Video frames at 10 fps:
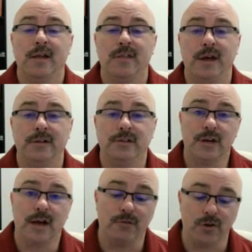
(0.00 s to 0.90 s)
that
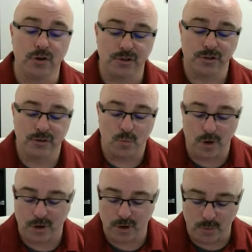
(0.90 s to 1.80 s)
diverts the
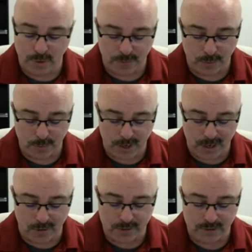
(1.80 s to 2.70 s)
water away from your
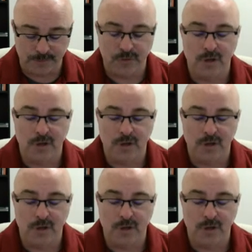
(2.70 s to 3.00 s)
house.